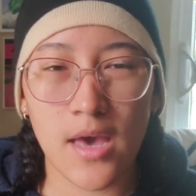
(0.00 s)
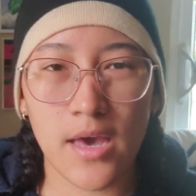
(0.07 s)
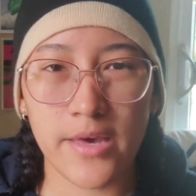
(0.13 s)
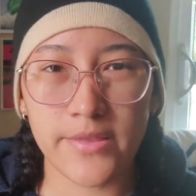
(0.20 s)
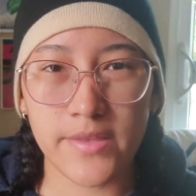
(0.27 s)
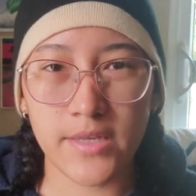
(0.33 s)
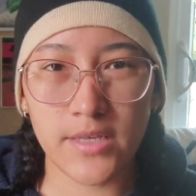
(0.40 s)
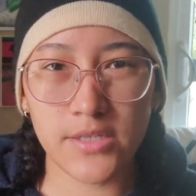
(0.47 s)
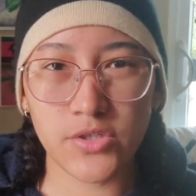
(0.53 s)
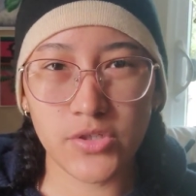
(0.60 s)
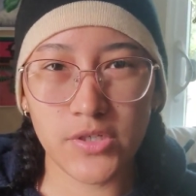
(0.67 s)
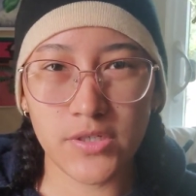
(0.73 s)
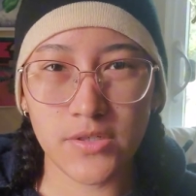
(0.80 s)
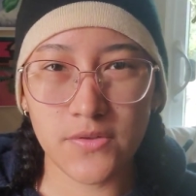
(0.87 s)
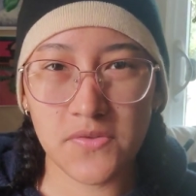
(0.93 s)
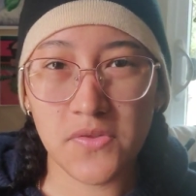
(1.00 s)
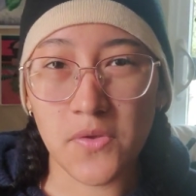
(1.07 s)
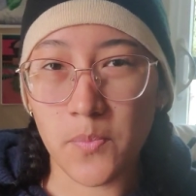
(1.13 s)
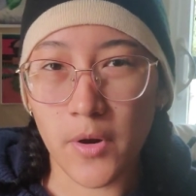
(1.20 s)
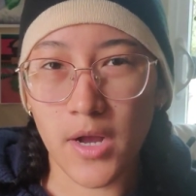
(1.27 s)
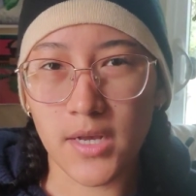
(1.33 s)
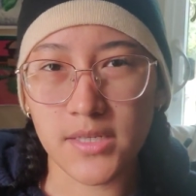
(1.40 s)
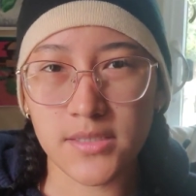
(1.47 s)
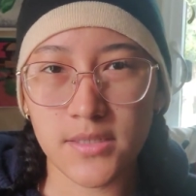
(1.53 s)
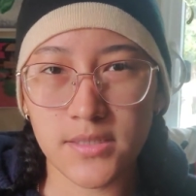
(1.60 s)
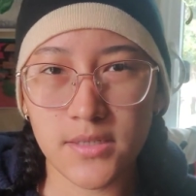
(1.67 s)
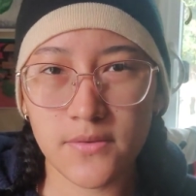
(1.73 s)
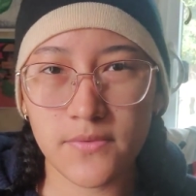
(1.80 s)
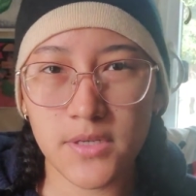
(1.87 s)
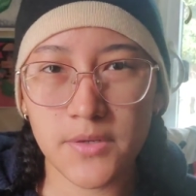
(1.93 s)
I think it's just the
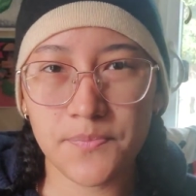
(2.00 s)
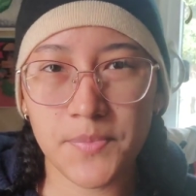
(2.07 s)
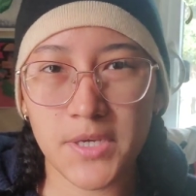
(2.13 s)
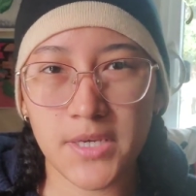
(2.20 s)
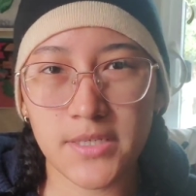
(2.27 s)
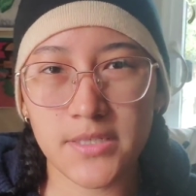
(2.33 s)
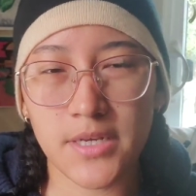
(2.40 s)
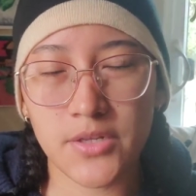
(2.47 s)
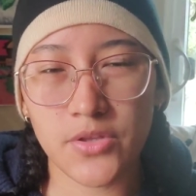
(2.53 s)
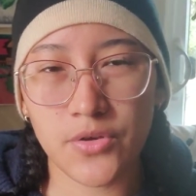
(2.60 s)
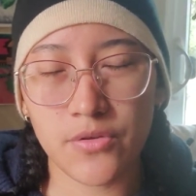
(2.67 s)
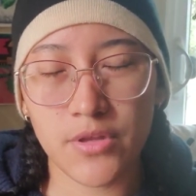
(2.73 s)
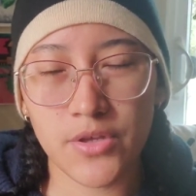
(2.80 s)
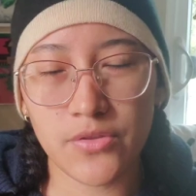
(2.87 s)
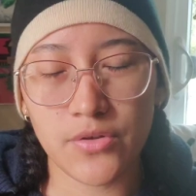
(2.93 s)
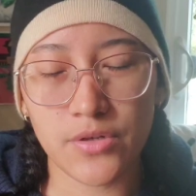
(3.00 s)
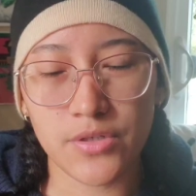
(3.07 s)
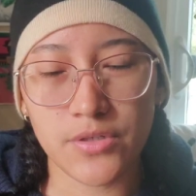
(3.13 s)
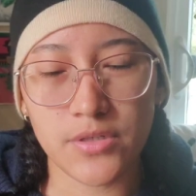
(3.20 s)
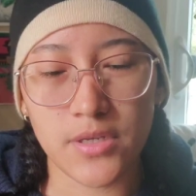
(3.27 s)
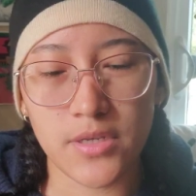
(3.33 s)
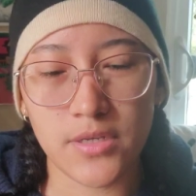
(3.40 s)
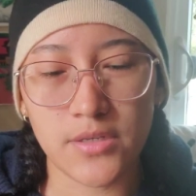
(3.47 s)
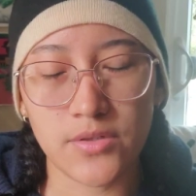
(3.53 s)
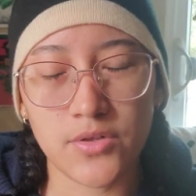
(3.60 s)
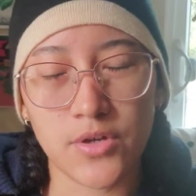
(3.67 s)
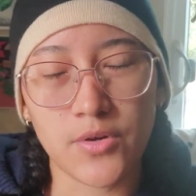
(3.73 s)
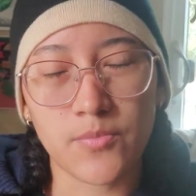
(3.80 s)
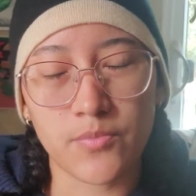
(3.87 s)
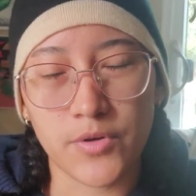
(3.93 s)
process of it, because I know that there's a
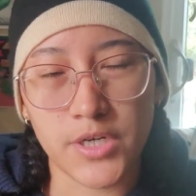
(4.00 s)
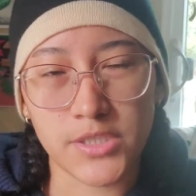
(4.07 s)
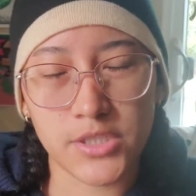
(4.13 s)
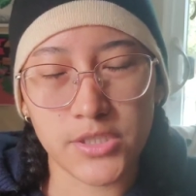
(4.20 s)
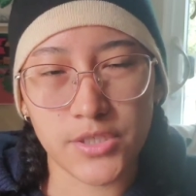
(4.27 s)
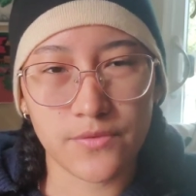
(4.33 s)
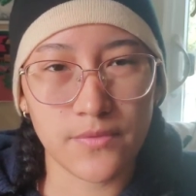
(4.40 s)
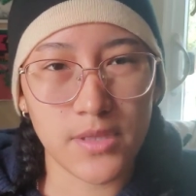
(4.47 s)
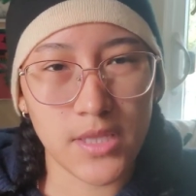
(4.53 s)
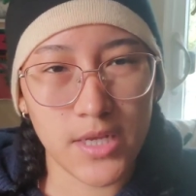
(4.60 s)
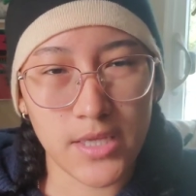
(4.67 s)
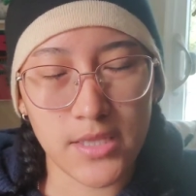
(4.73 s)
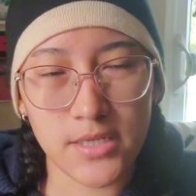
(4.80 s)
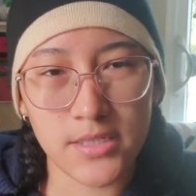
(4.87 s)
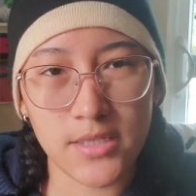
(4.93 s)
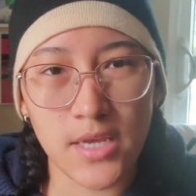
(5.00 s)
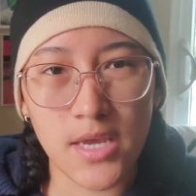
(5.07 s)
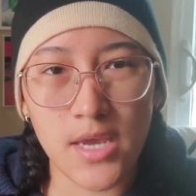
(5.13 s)
certain pressure related